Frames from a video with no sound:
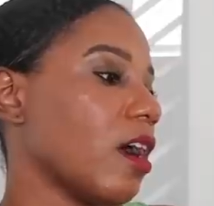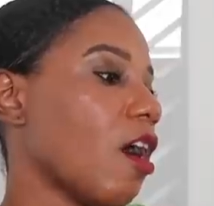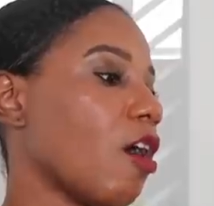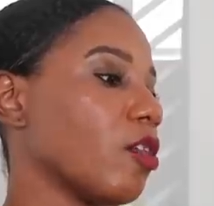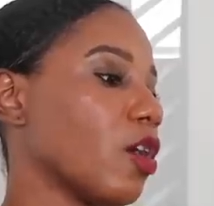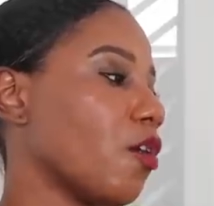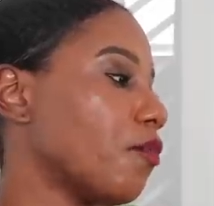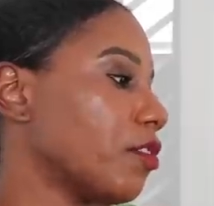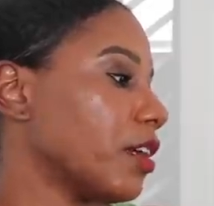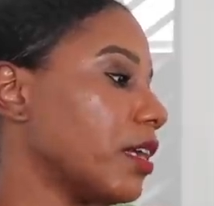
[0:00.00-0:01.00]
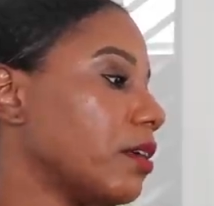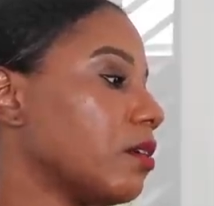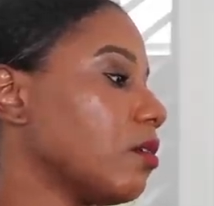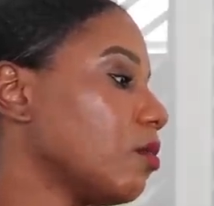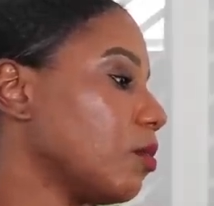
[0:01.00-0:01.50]
all over it,
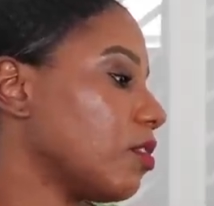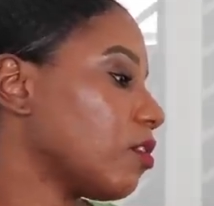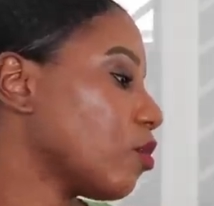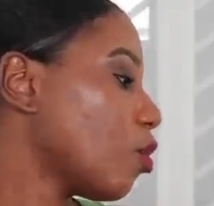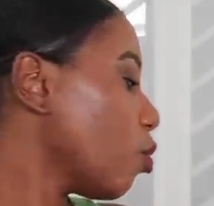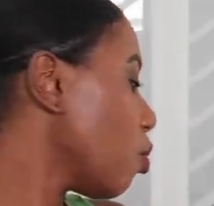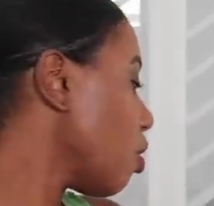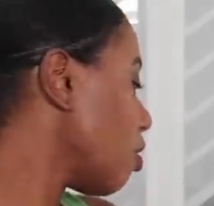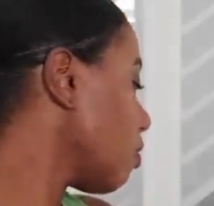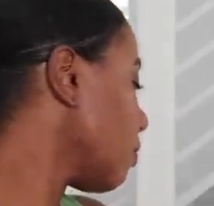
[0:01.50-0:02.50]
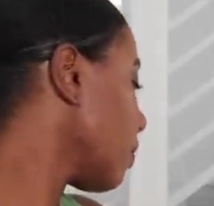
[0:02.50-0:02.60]
which is cool.